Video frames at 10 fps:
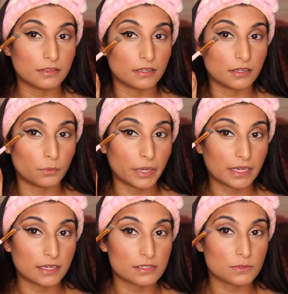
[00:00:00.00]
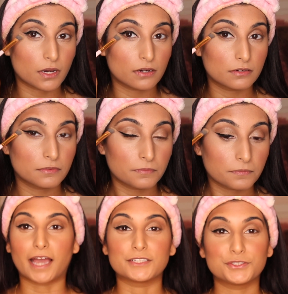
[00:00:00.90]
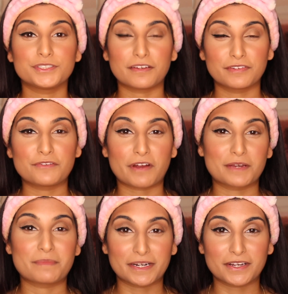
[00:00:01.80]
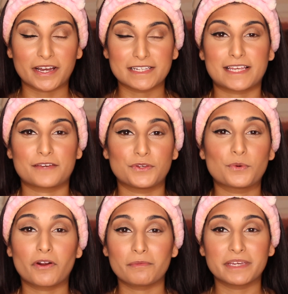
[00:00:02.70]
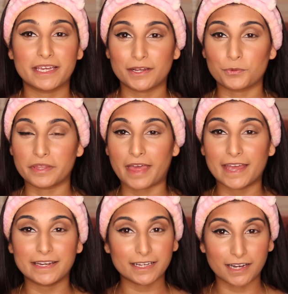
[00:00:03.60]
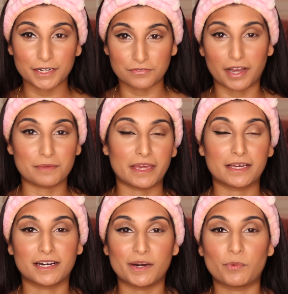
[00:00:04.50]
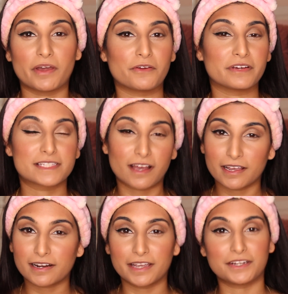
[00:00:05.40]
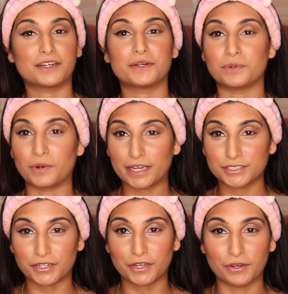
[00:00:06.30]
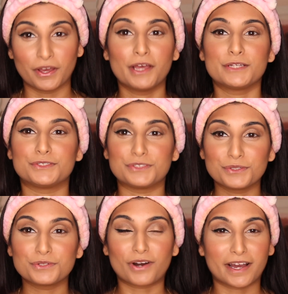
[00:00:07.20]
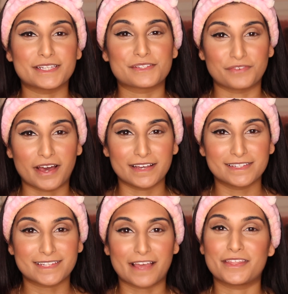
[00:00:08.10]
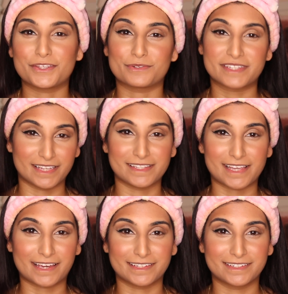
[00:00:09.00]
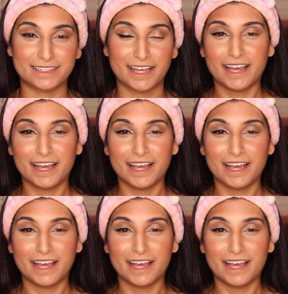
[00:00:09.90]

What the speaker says: the wing as well. I do definitely recommend, guys, that if you are a beginner with any kind of eye makeup, whether it's eyeliner or eyeshadow, do your eyes first and then your skin second.